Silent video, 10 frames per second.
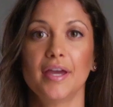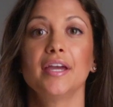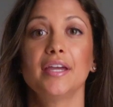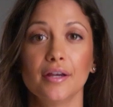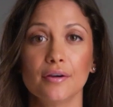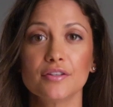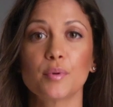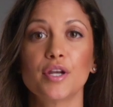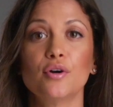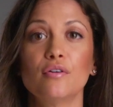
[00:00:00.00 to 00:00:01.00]
Here's
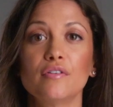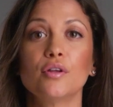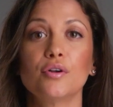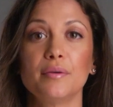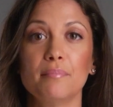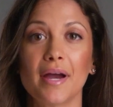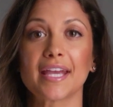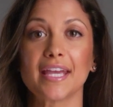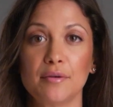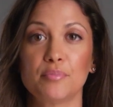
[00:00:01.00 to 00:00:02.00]
what an overloaded
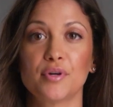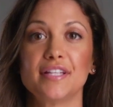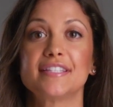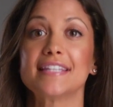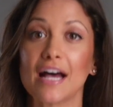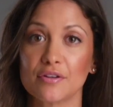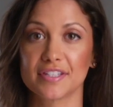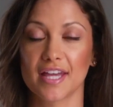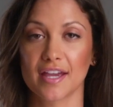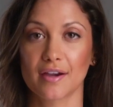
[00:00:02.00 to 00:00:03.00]
mic input sounds
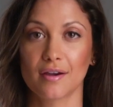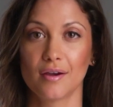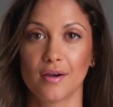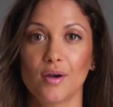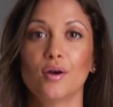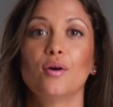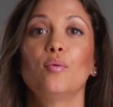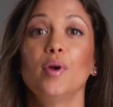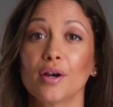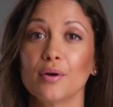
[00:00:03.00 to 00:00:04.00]
like.
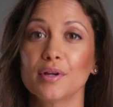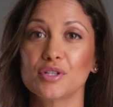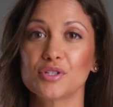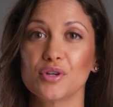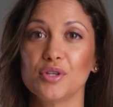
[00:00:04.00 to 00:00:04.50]
We are going to show